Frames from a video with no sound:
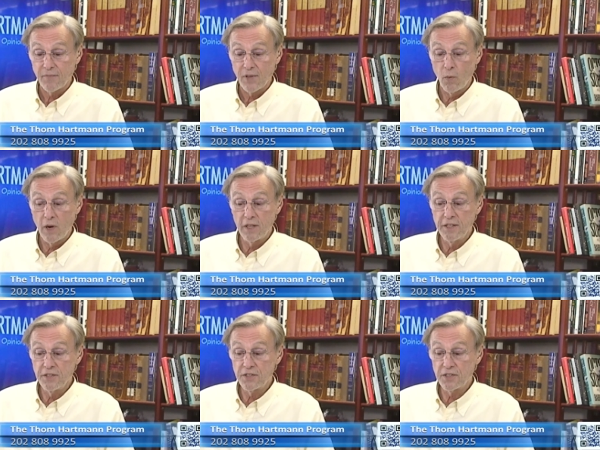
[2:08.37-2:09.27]
while
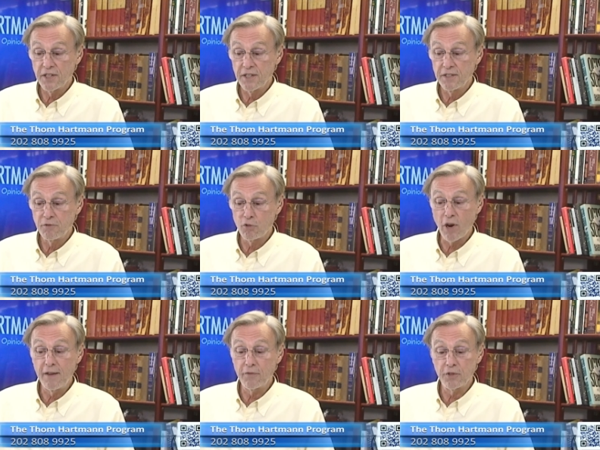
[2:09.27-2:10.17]
his
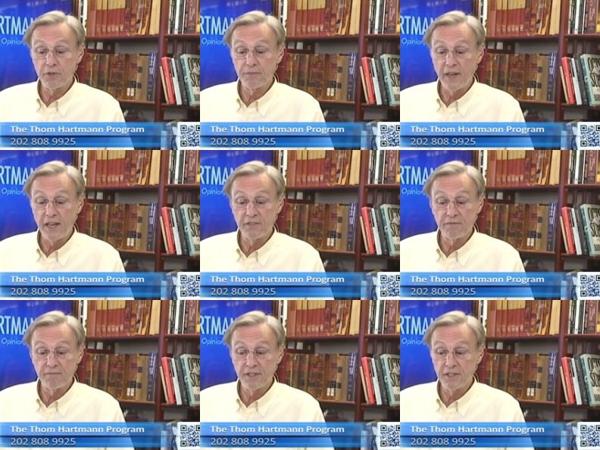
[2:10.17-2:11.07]
driver
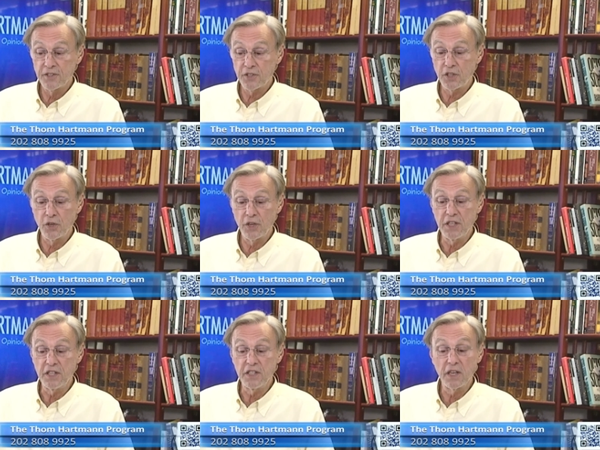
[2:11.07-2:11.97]
and security
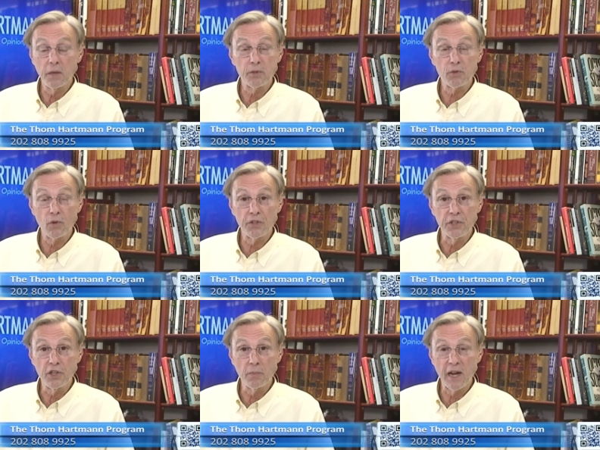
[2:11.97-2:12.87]
detail patrolled the
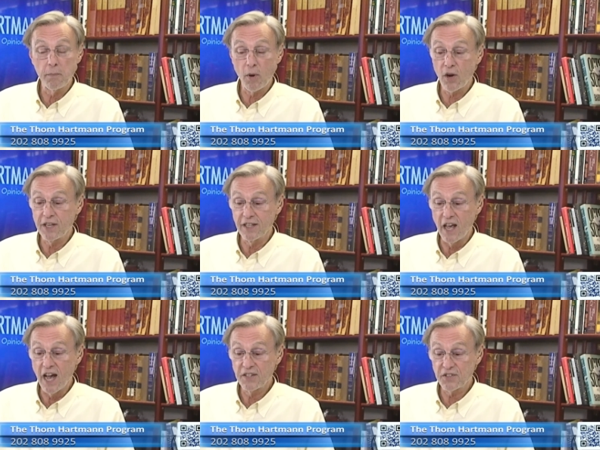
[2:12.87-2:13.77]
nearby parking
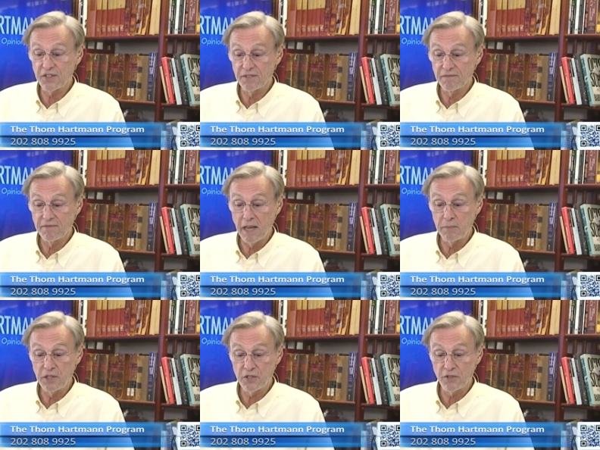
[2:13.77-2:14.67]
lots and
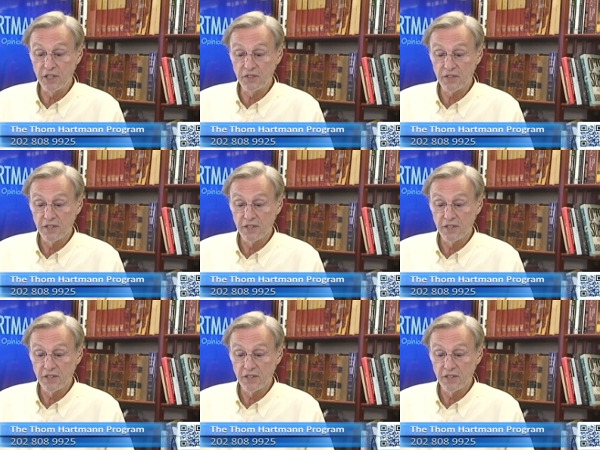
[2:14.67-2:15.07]
empty streets.